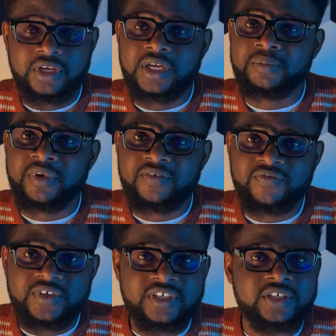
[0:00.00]
in my
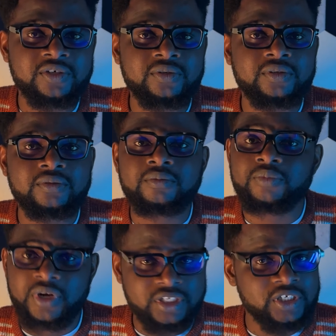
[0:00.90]
physics
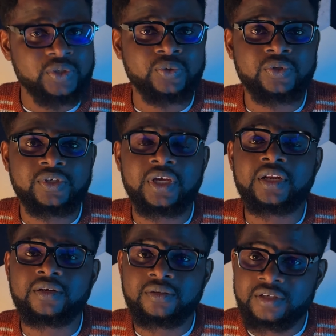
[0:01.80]
practicals
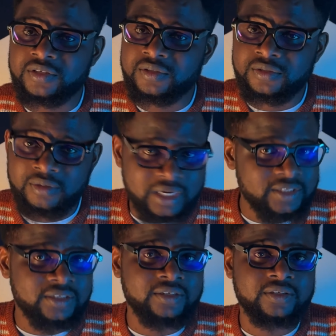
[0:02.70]
and these
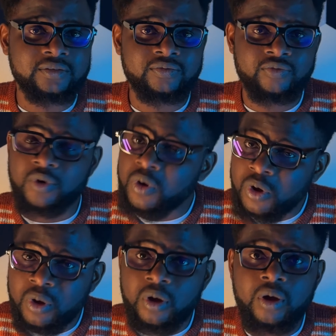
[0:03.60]
lessons
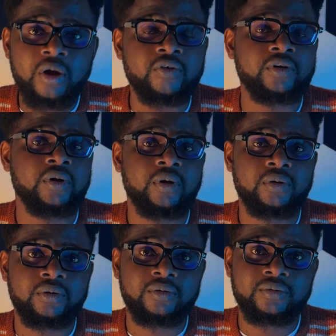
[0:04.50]

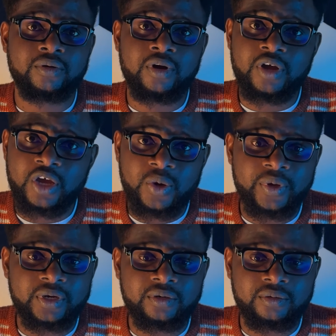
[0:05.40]

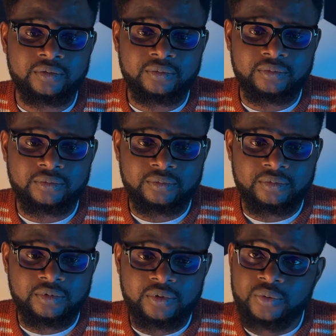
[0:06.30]
ongoing
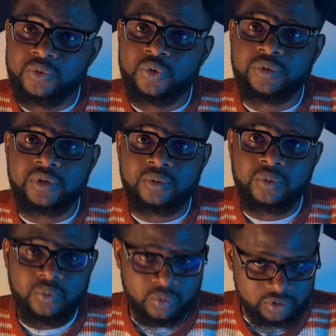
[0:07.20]
will be
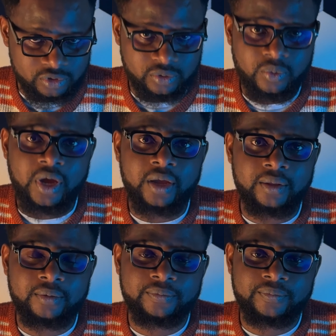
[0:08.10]
worth your while.